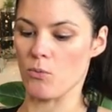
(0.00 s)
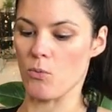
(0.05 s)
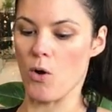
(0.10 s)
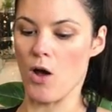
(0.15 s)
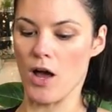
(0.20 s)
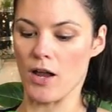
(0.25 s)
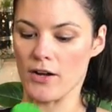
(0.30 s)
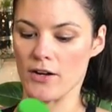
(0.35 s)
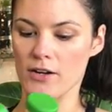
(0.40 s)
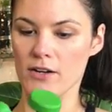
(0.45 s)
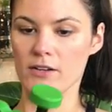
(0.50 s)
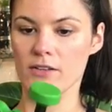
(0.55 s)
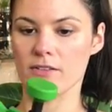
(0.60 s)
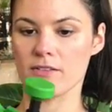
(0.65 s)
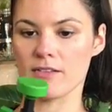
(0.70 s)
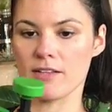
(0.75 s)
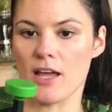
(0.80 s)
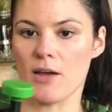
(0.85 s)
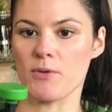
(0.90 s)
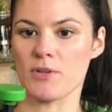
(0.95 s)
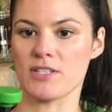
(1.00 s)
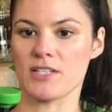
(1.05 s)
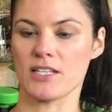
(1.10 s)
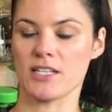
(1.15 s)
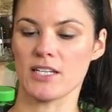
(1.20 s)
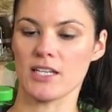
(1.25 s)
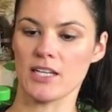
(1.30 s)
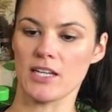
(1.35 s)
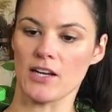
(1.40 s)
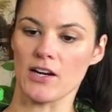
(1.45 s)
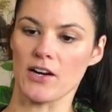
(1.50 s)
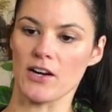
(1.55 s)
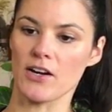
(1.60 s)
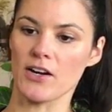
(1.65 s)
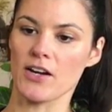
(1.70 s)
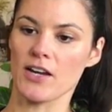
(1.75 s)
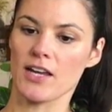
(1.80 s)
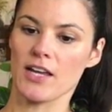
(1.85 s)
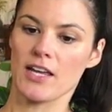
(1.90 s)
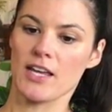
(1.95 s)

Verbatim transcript: water that was in here